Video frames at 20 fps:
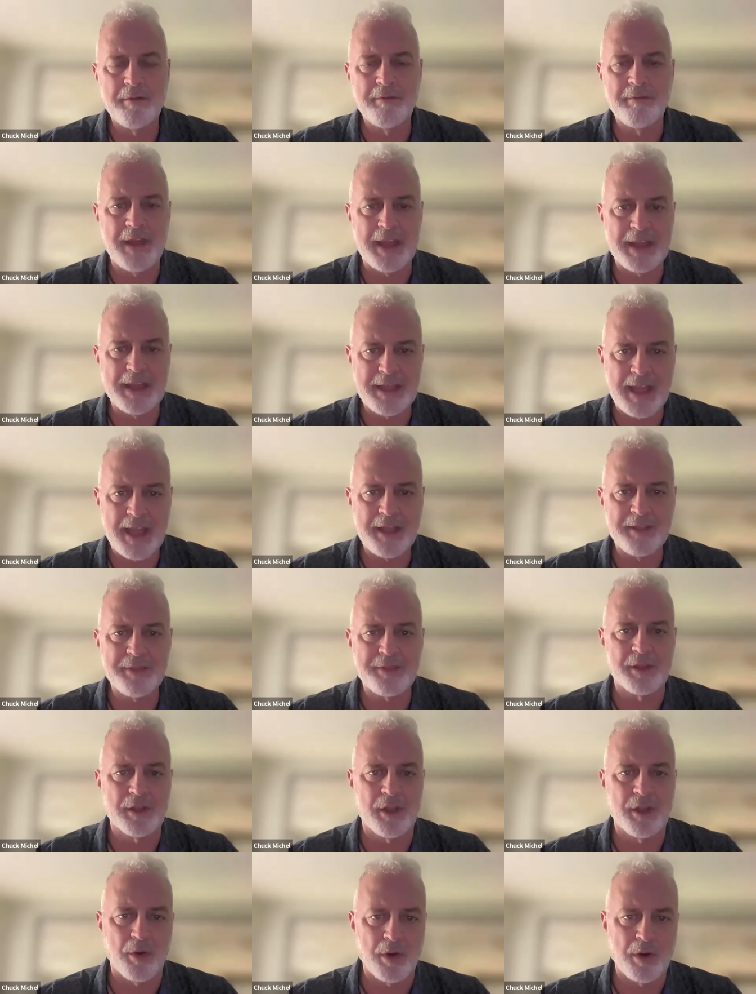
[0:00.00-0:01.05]
vacate
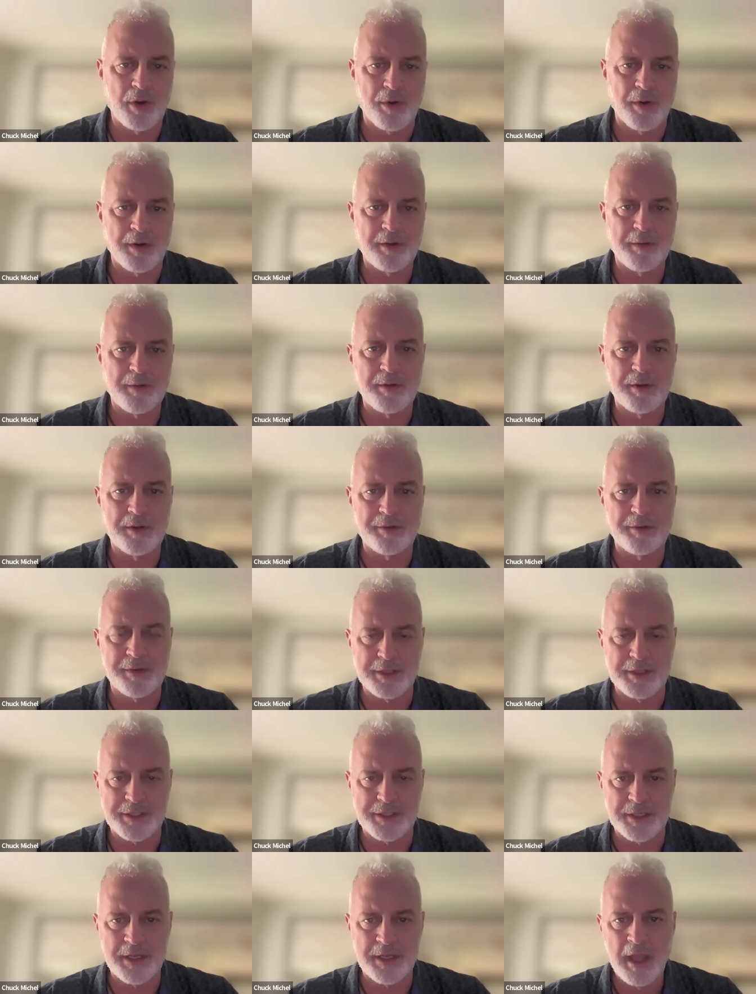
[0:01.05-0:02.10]
the lower court
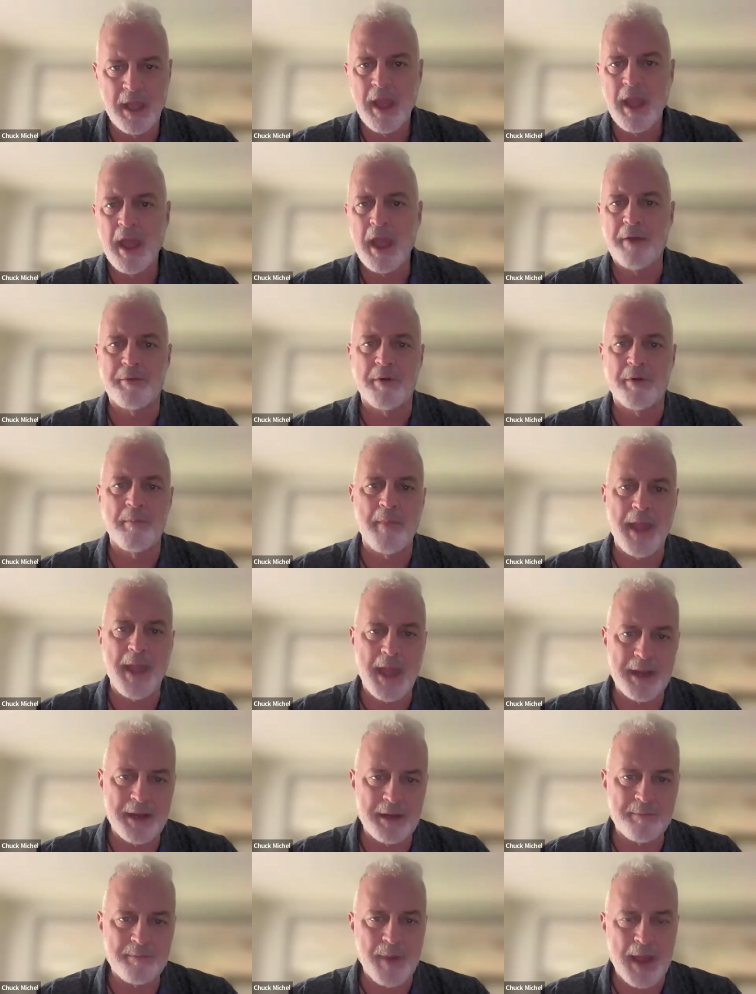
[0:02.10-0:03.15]
decision and
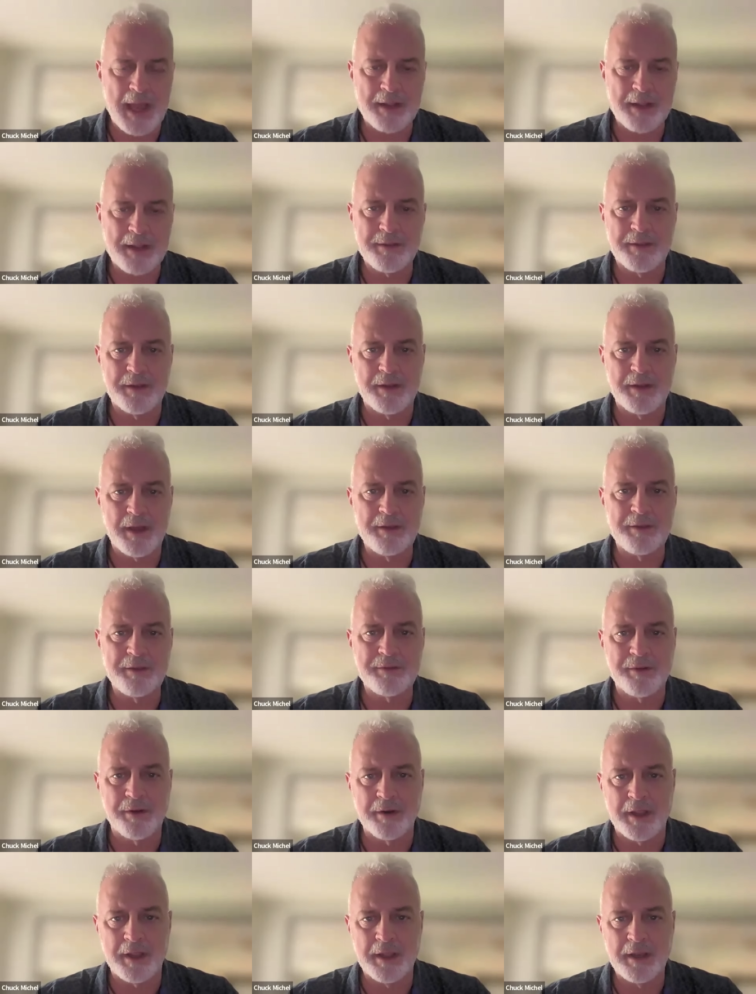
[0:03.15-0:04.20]
remand it back to the Ninth
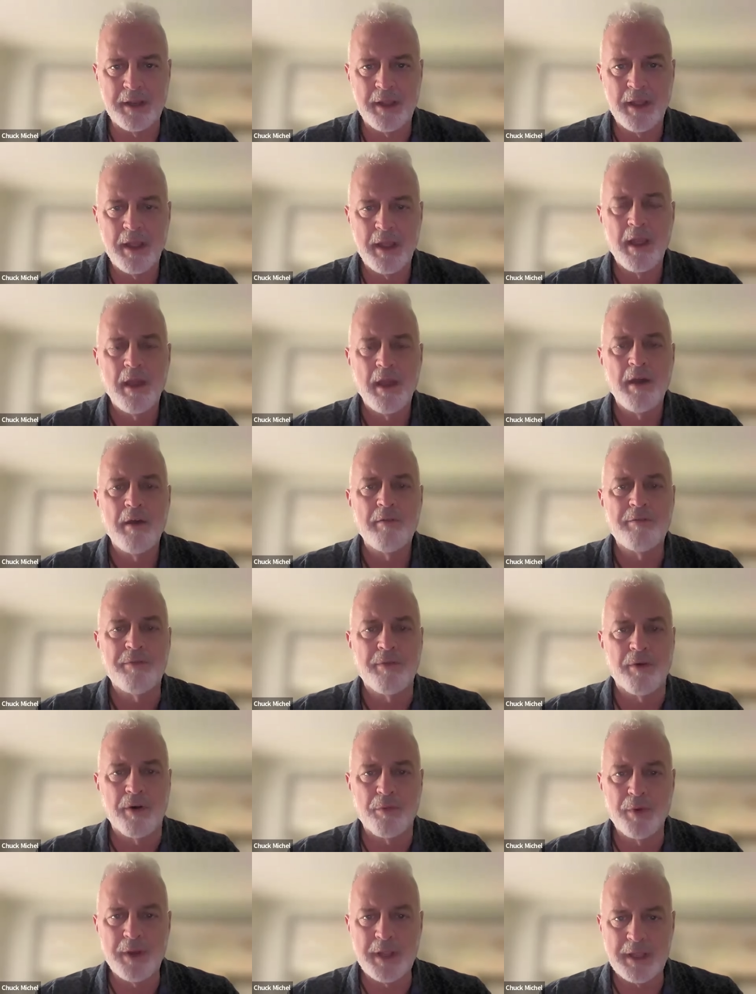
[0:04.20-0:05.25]
Circuit
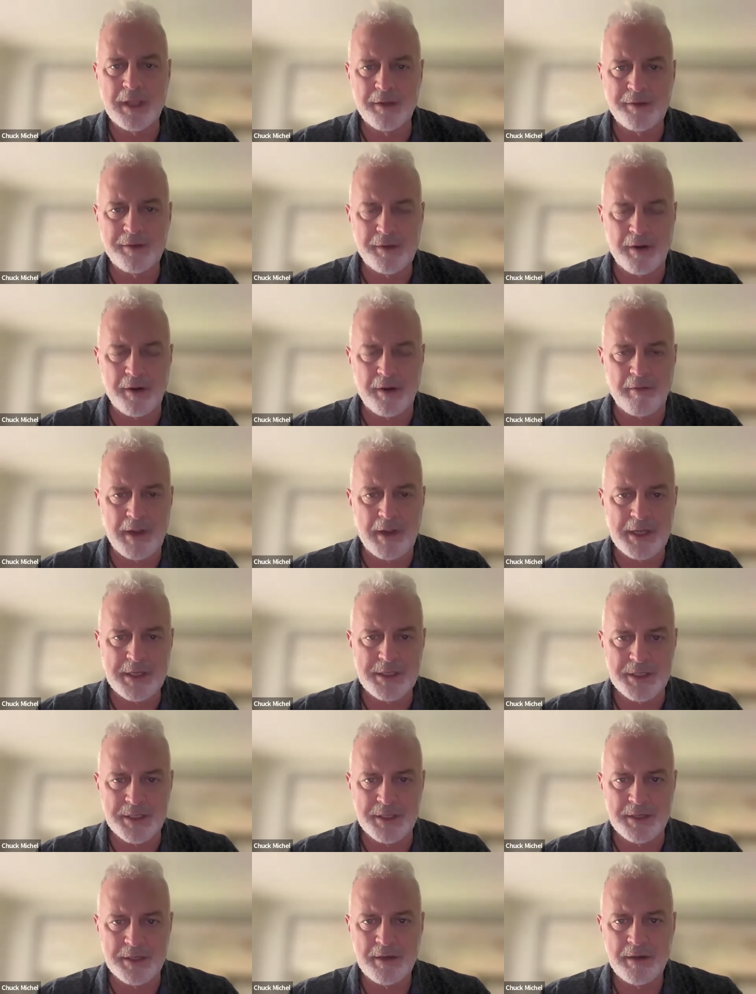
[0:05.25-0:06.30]
for
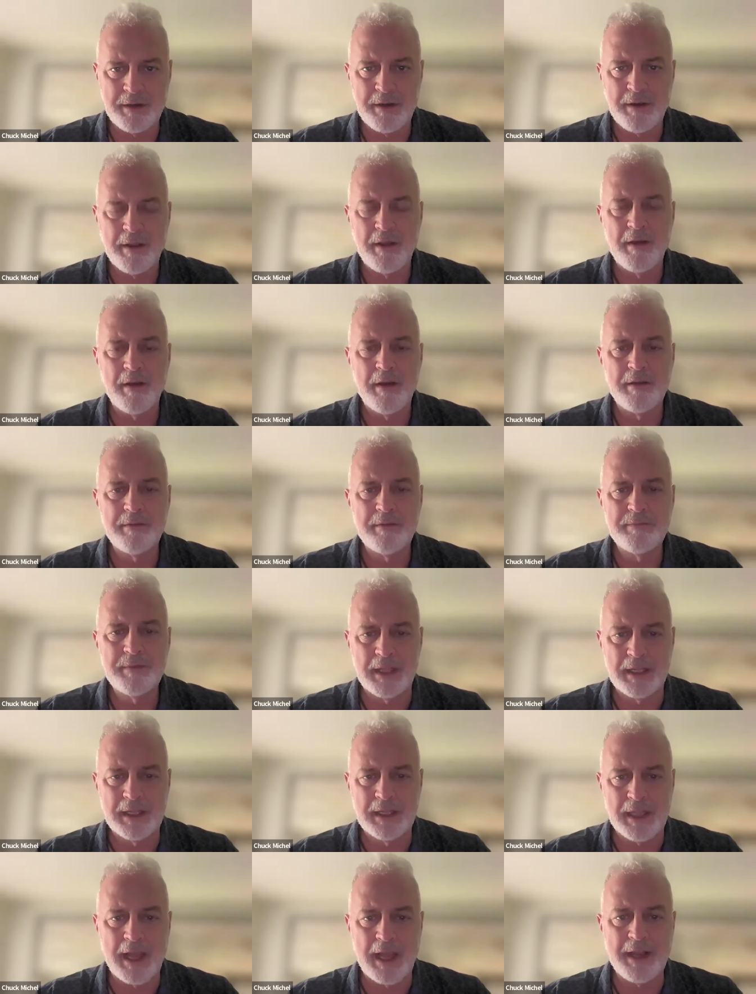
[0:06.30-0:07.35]
reconsideration
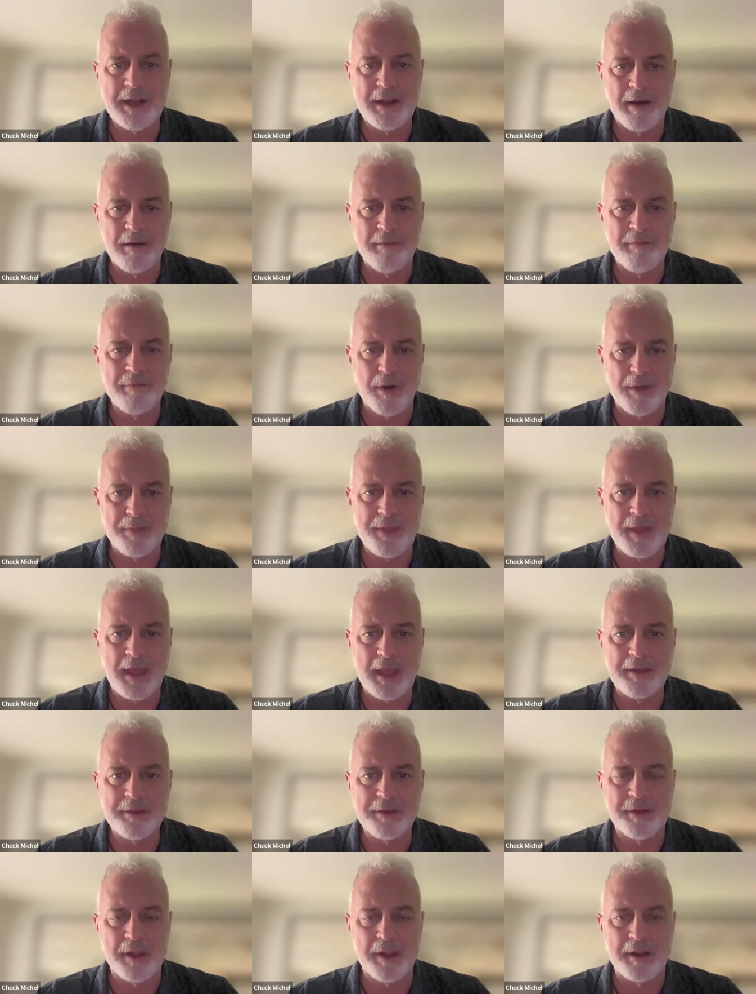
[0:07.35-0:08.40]
in light of what they
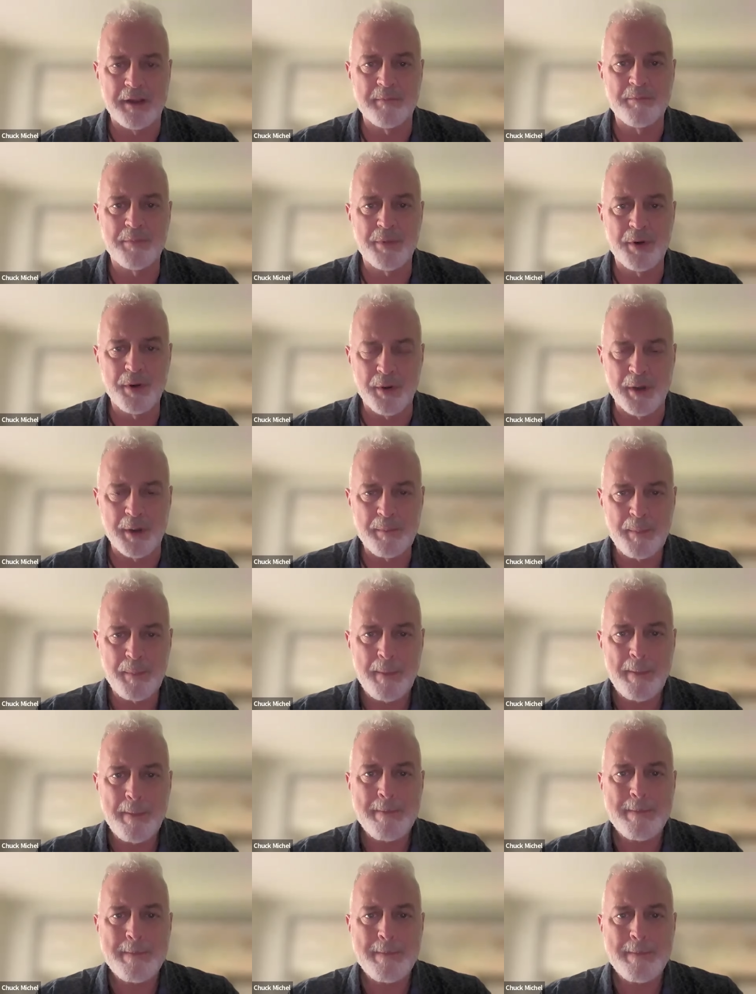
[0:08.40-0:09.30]
had said in Bruen.